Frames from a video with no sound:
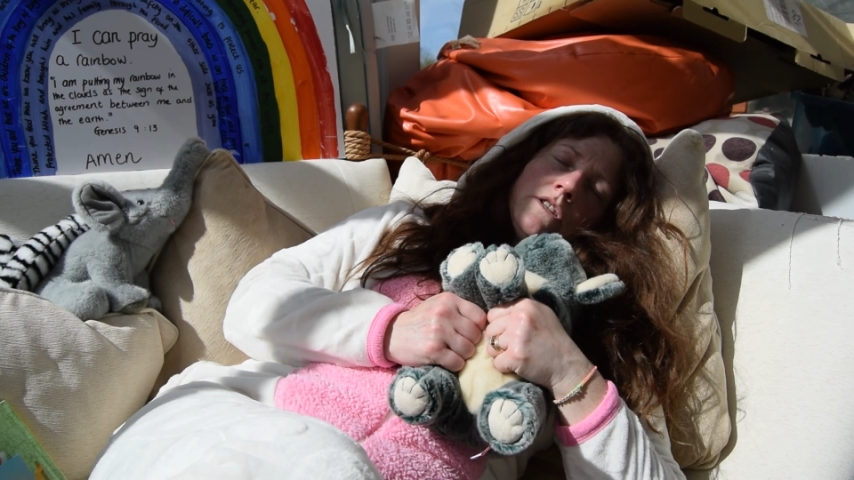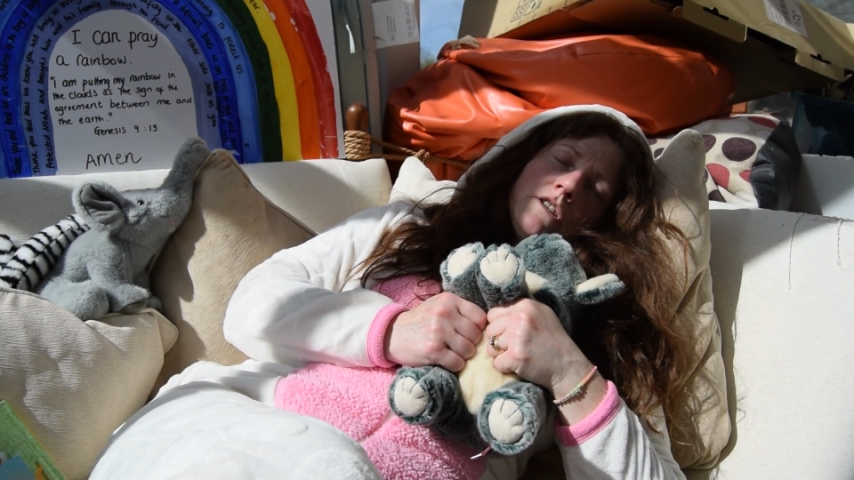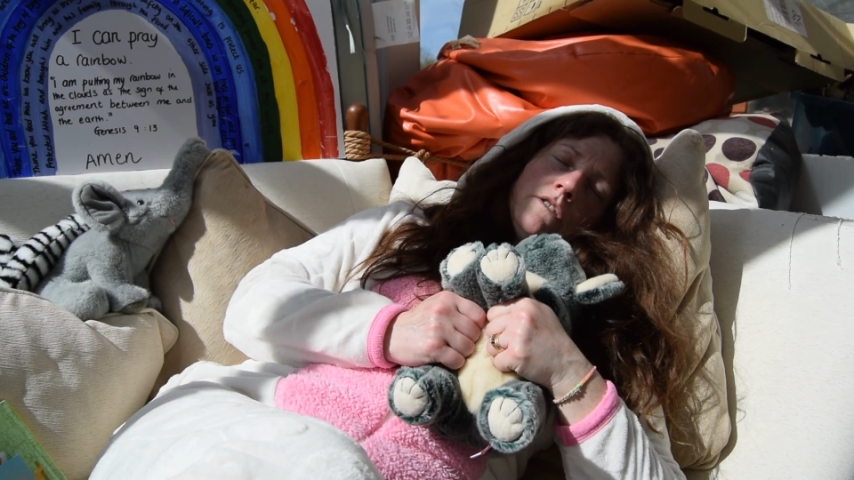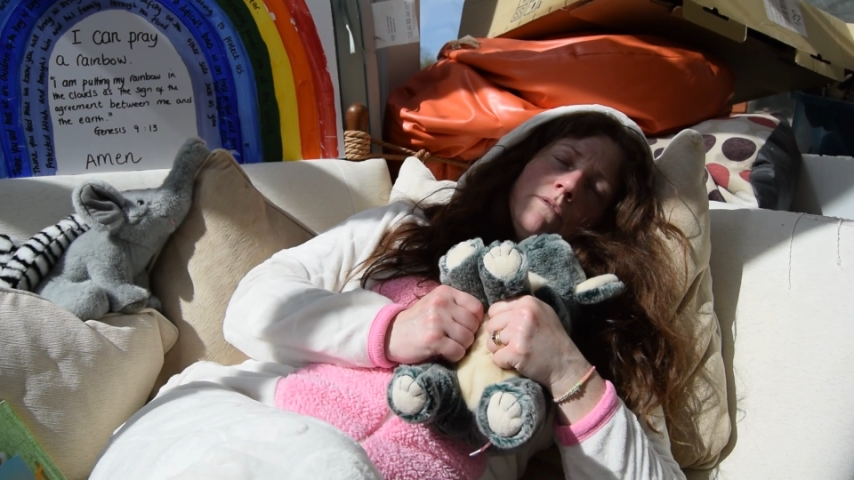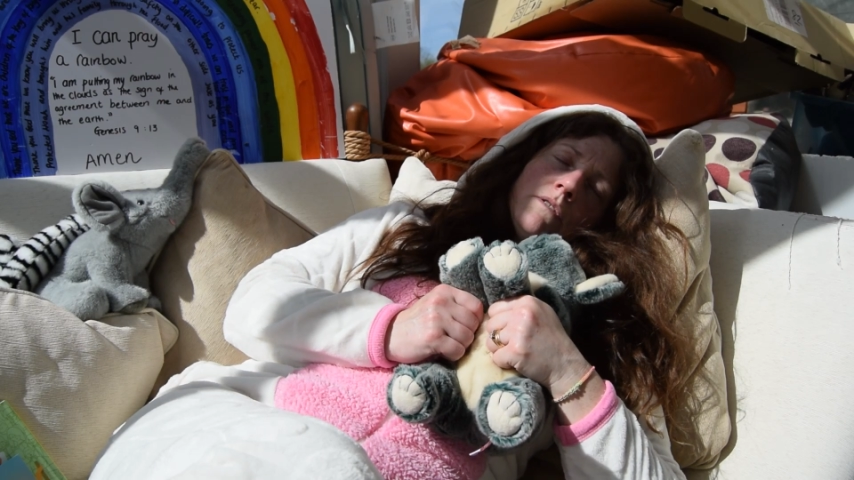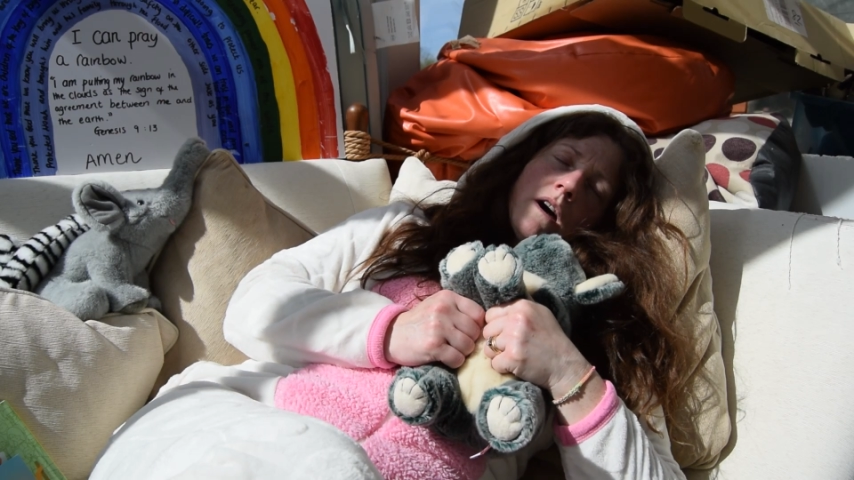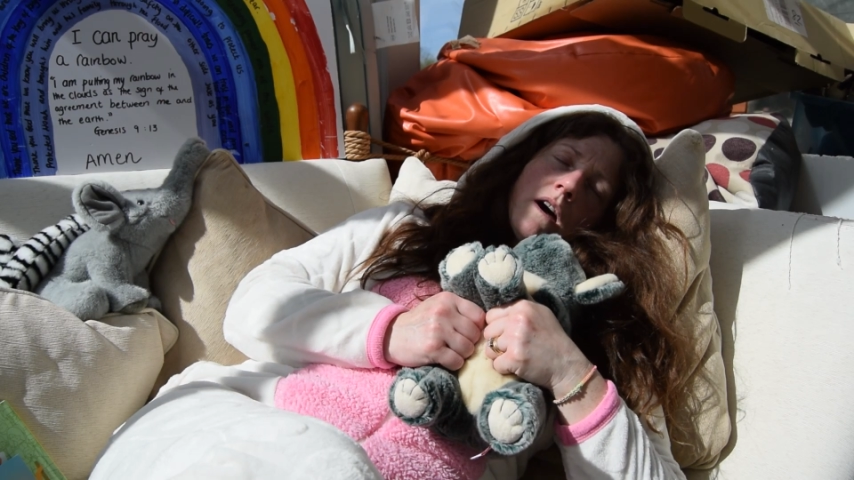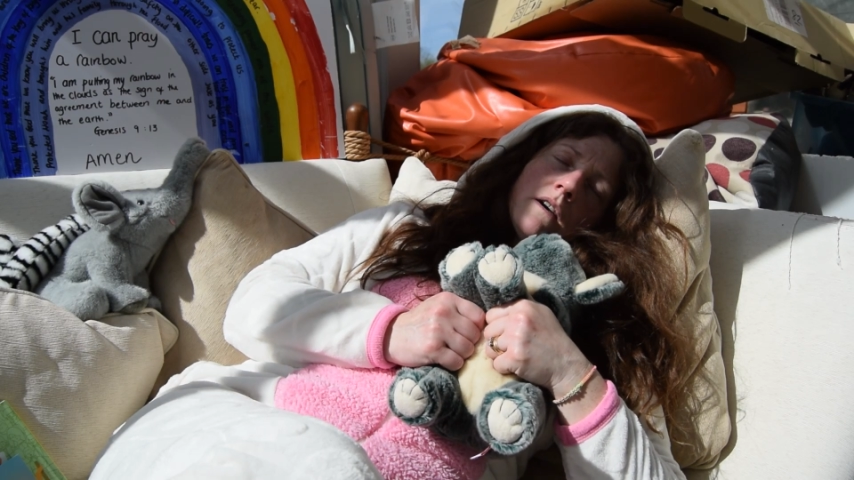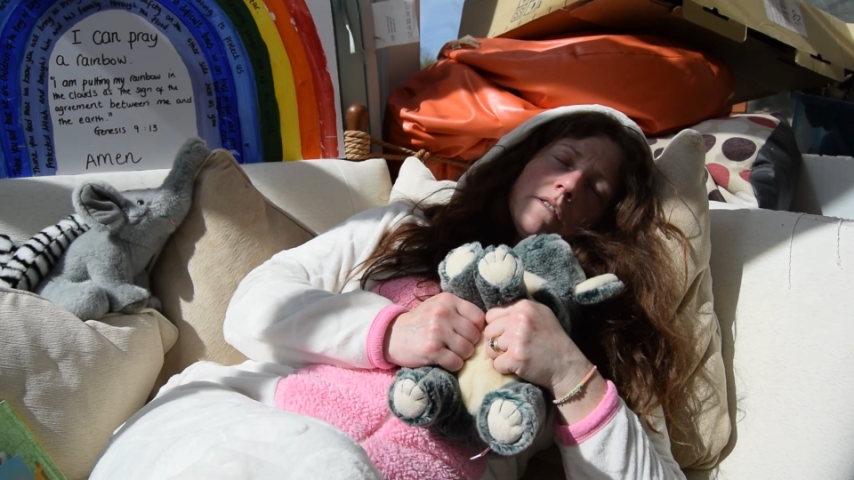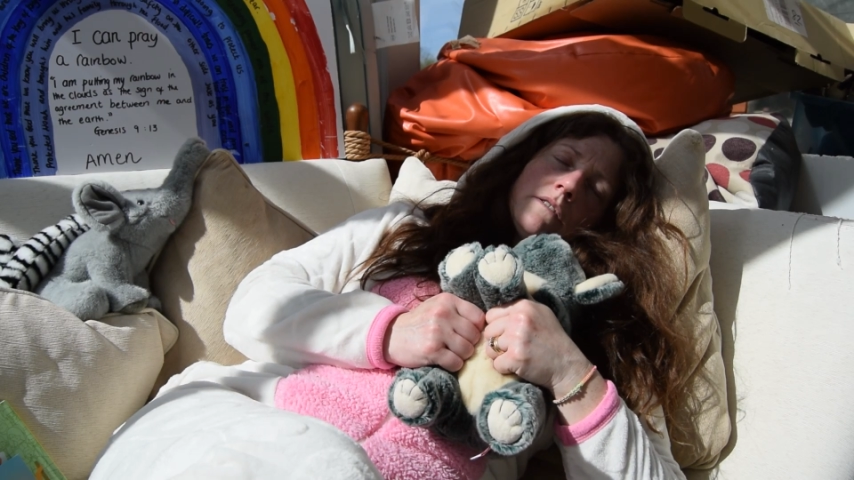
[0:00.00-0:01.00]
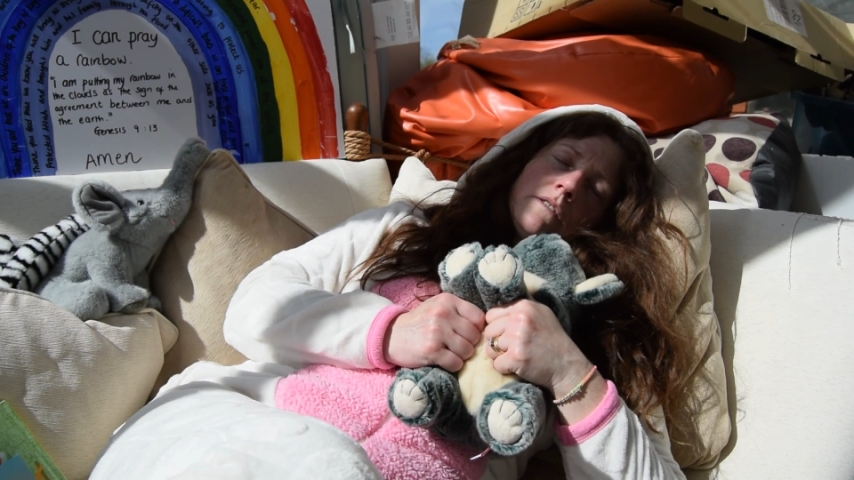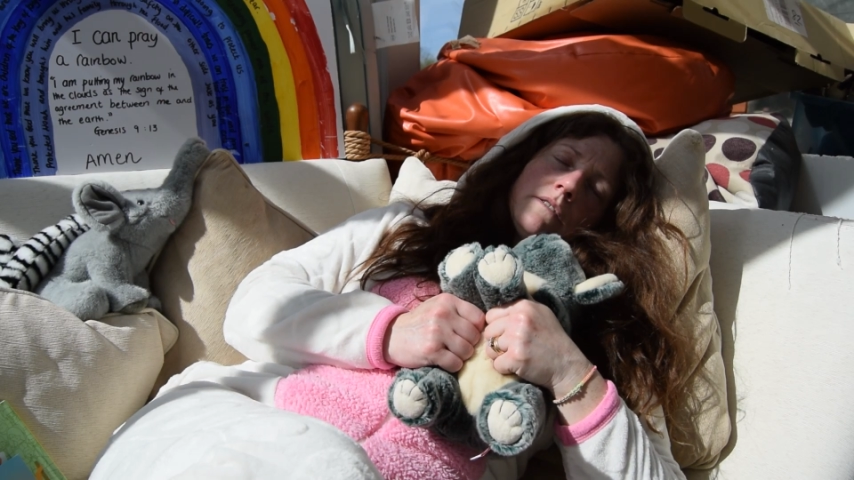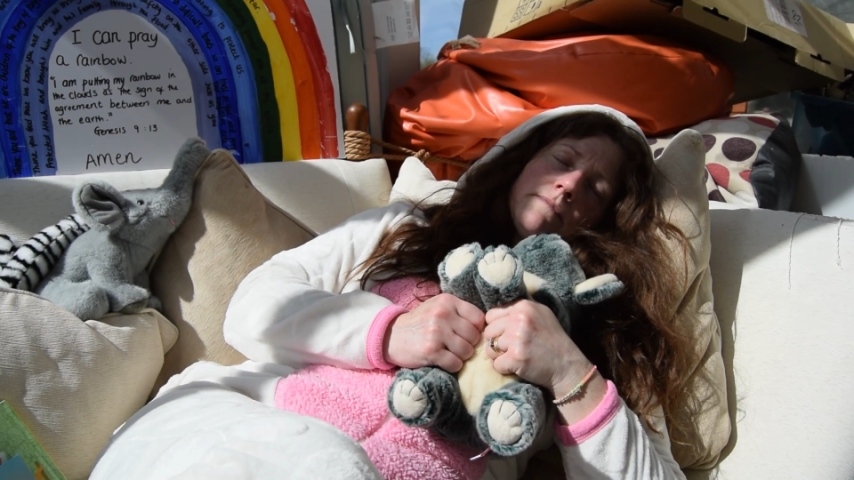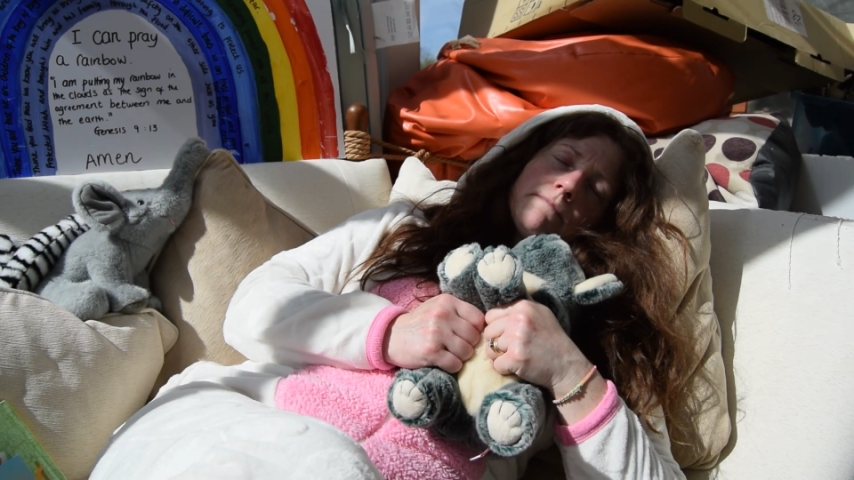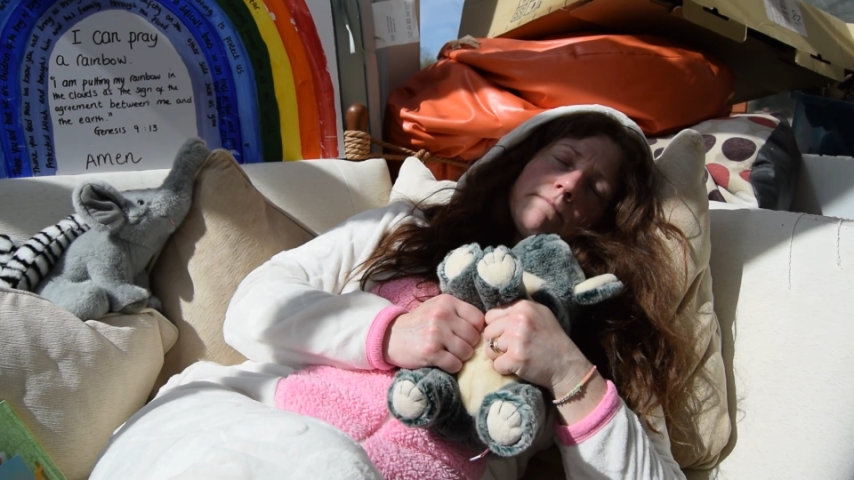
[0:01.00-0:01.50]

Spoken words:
to us.